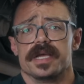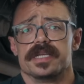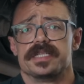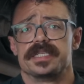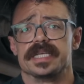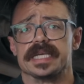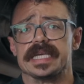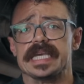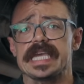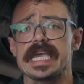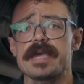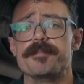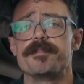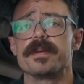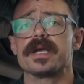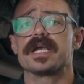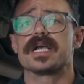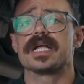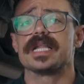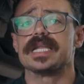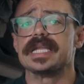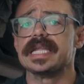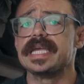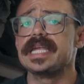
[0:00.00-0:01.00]
To keep a
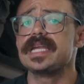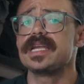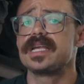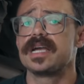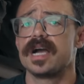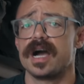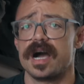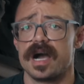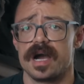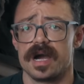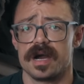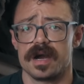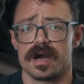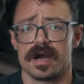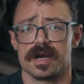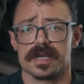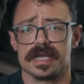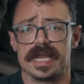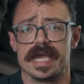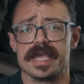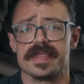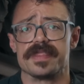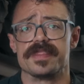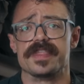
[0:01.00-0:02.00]
clean car
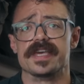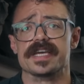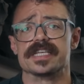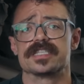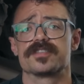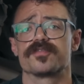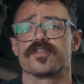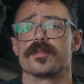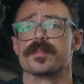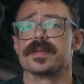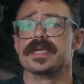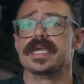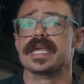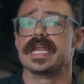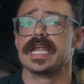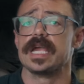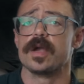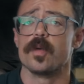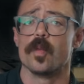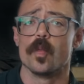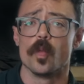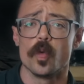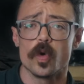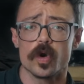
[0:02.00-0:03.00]
like this from
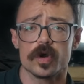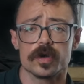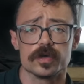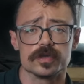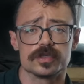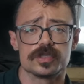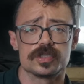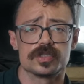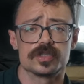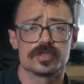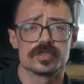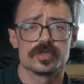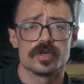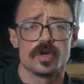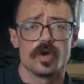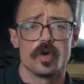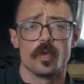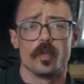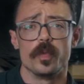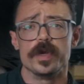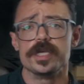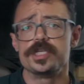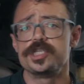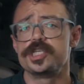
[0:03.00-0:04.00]
getting worse,
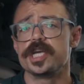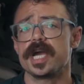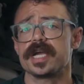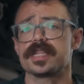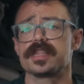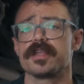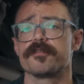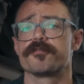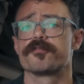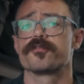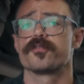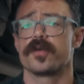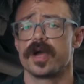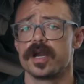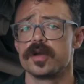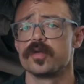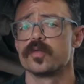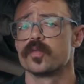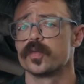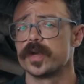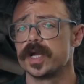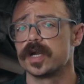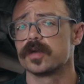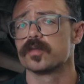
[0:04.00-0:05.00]
we check the front
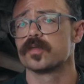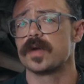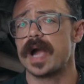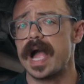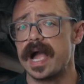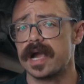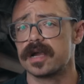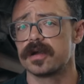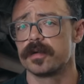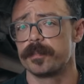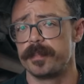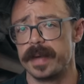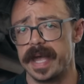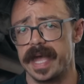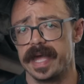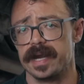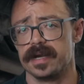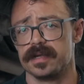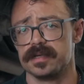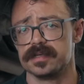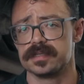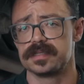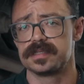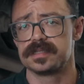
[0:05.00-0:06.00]
and rear rocker
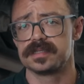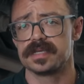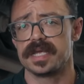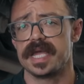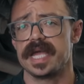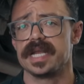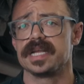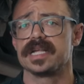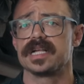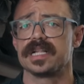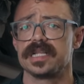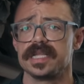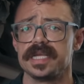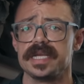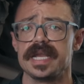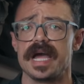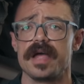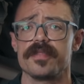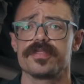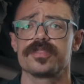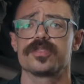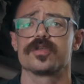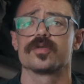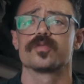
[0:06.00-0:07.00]
panels and clean
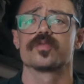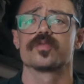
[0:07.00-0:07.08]
out the